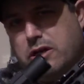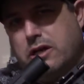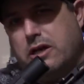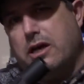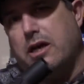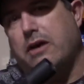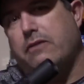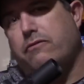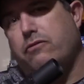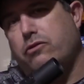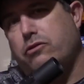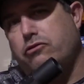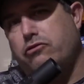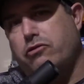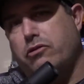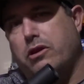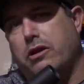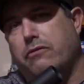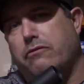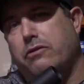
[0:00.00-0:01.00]

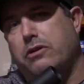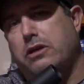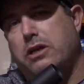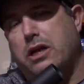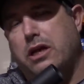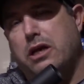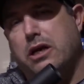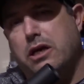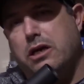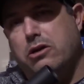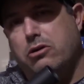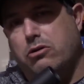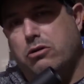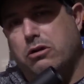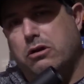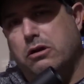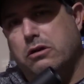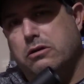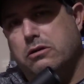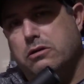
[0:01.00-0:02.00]
average everyday
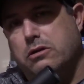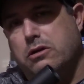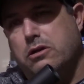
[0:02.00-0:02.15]
AR